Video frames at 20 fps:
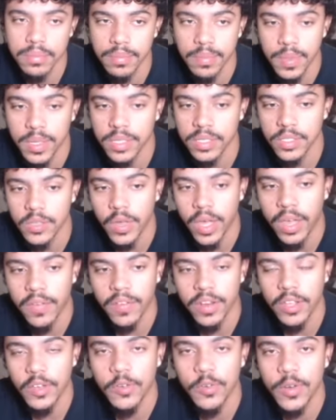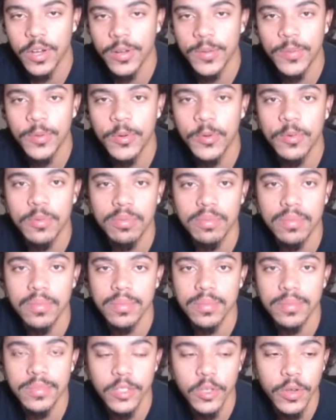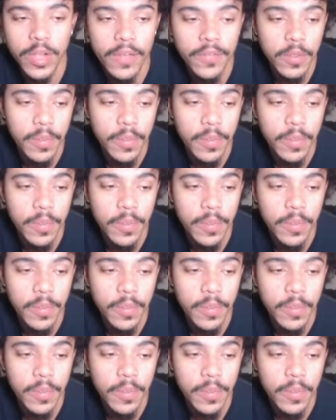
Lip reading: But you have an incredible, you have